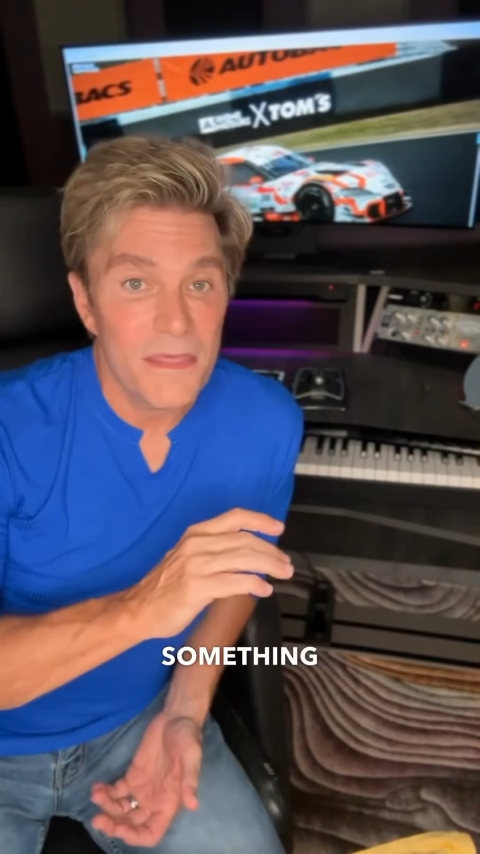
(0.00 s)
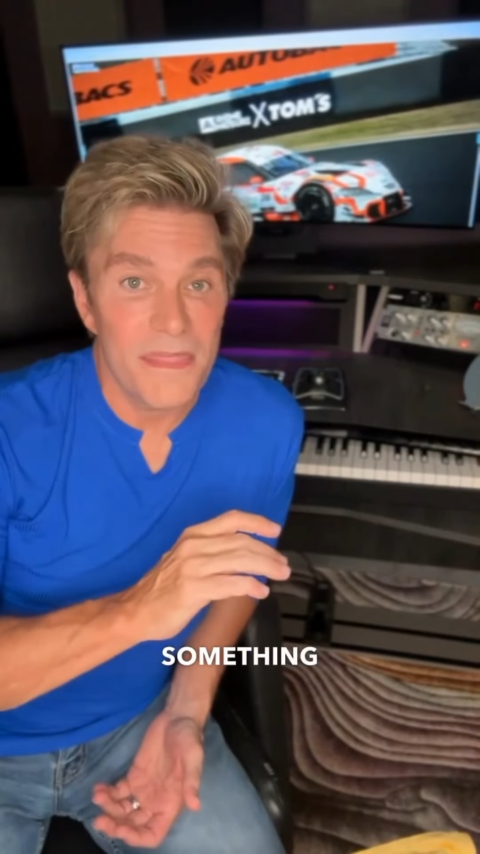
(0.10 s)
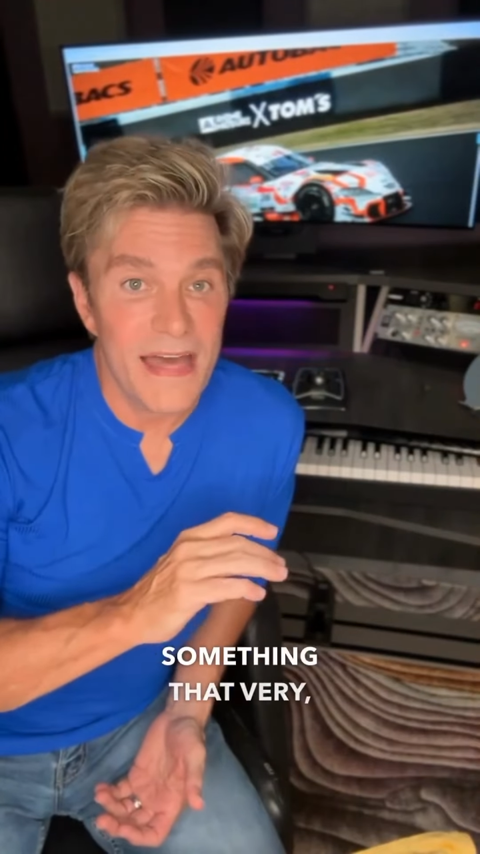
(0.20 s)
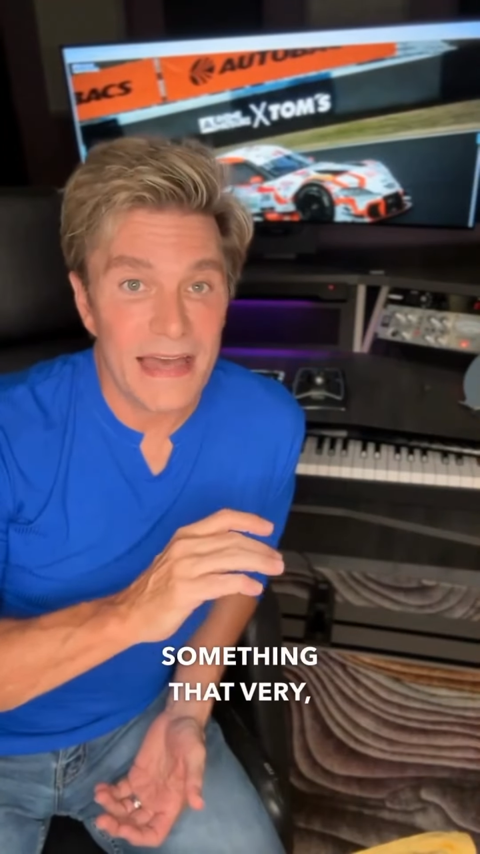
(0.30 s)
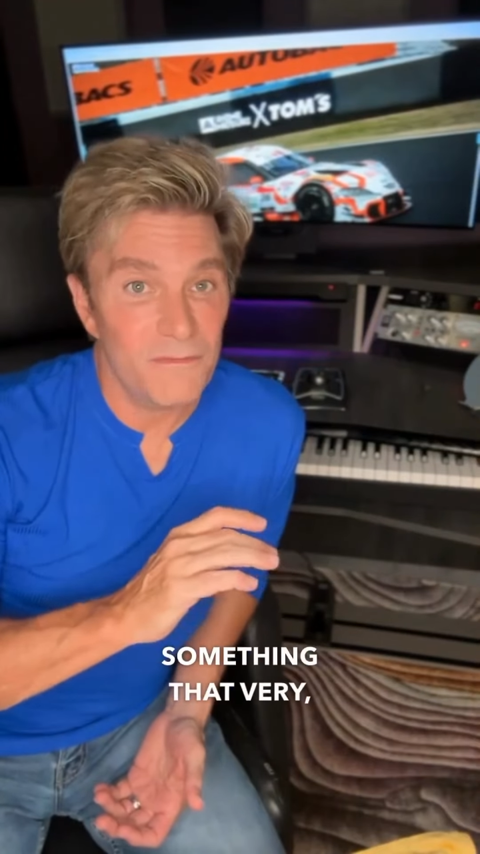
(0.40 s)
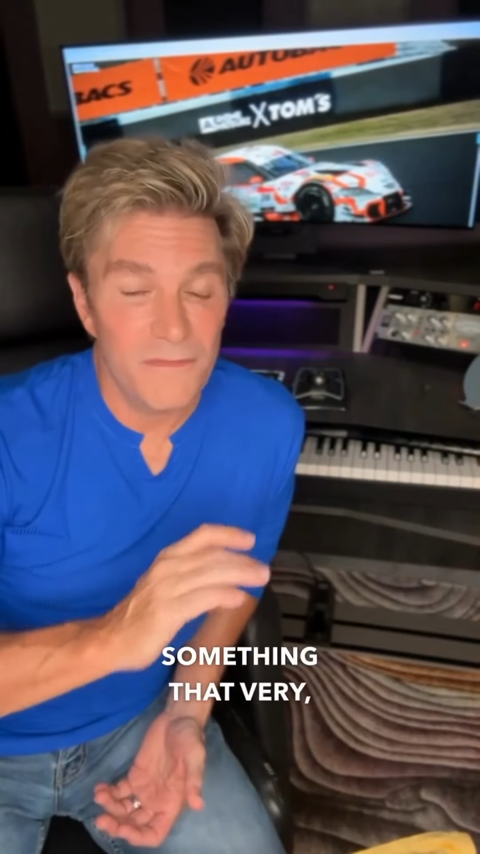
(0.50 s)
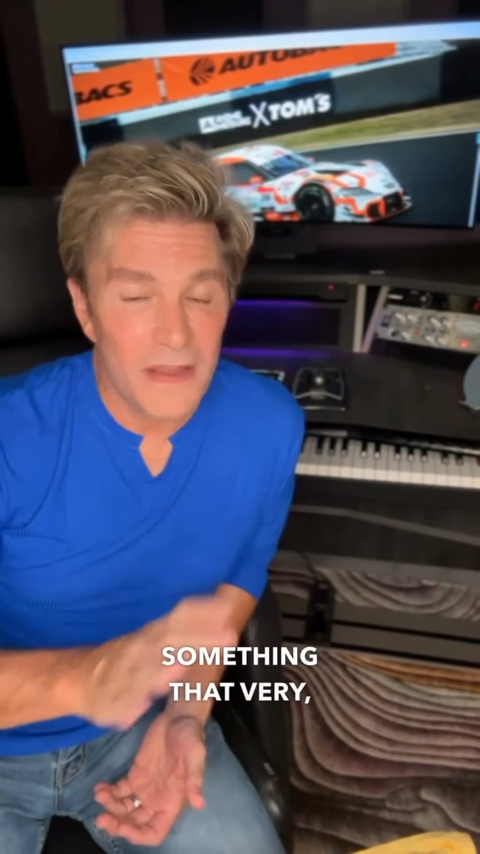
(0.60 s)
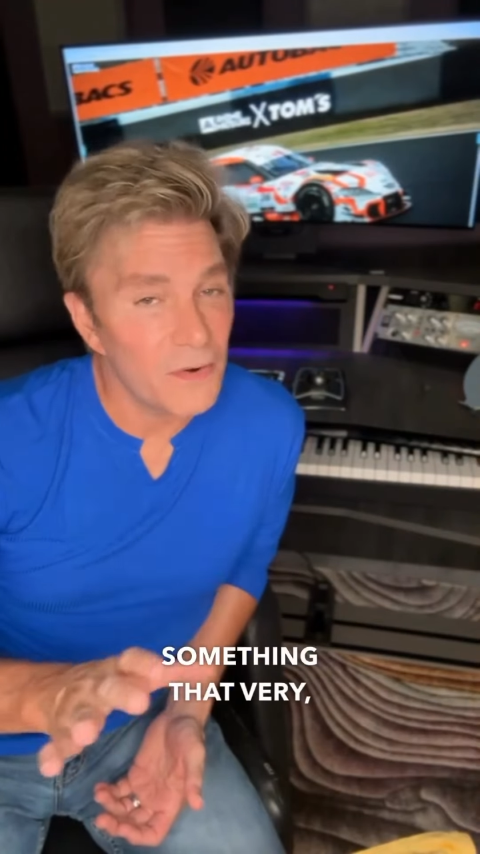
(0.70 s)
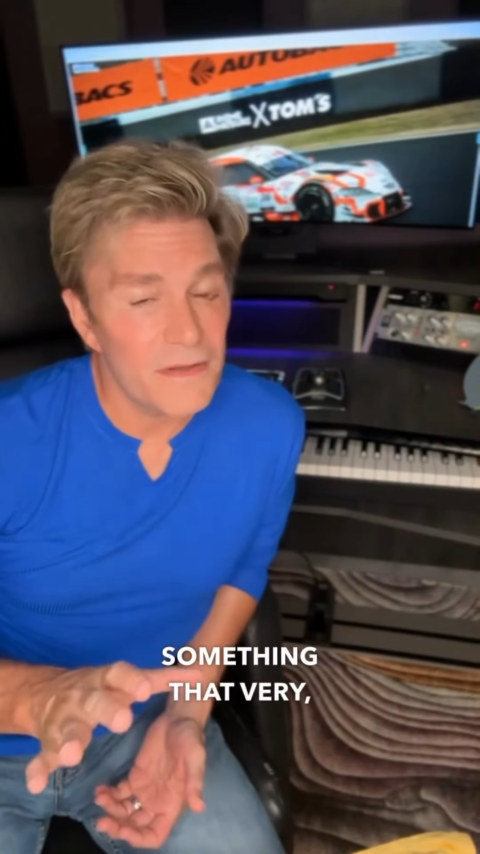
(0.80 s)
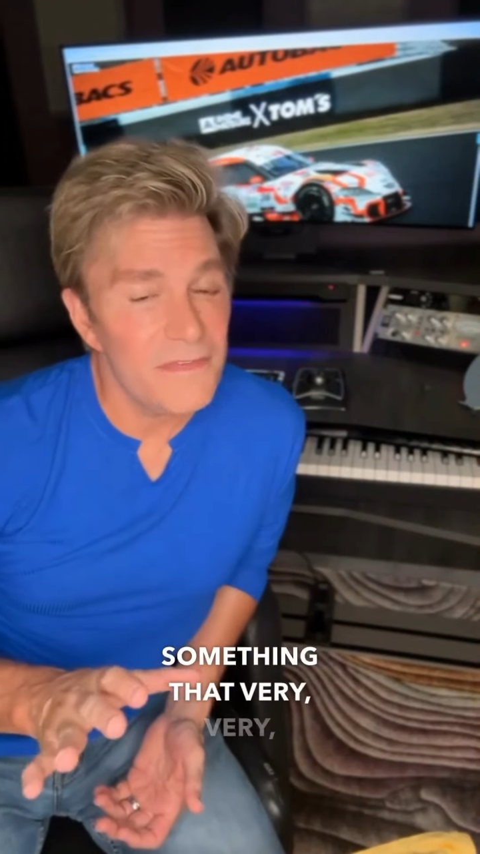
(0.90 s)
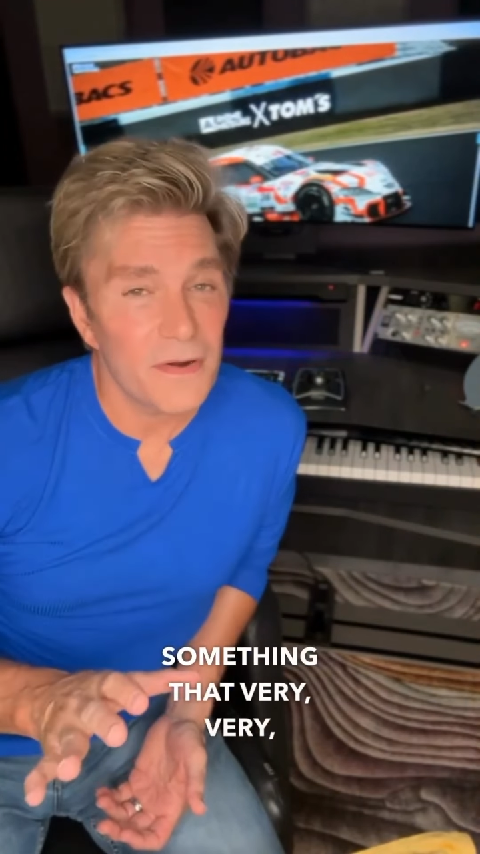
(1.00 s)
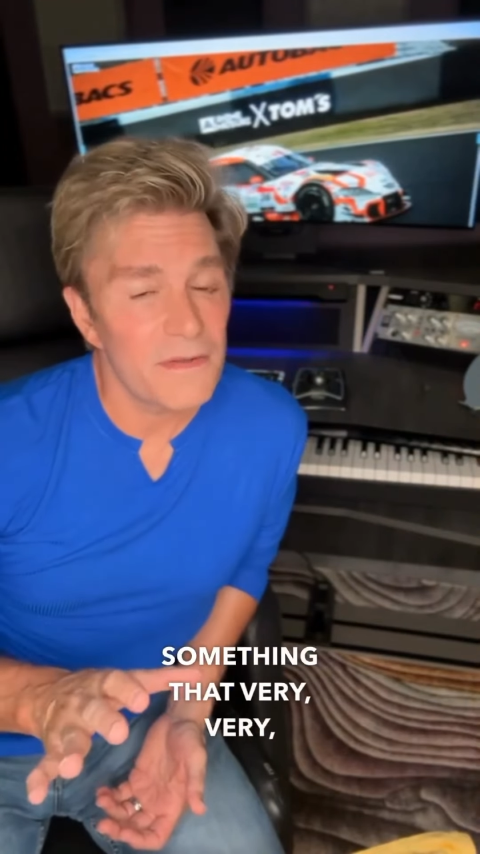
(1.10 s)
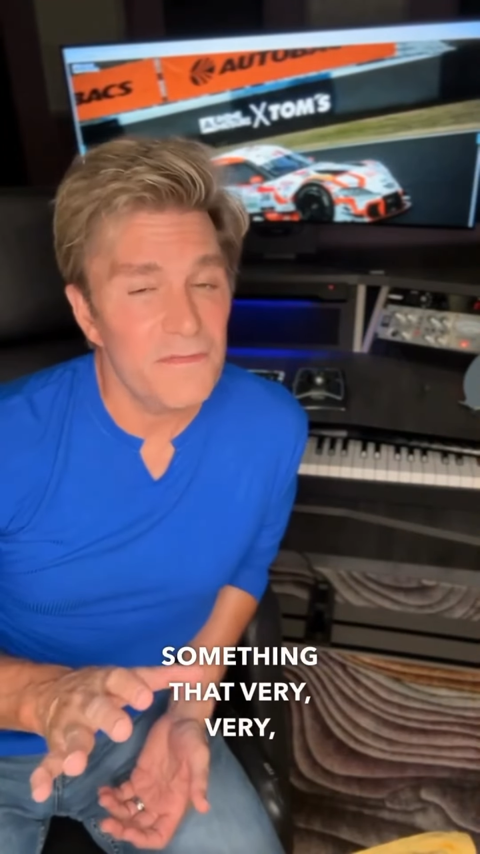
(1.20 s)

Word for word: that very, very,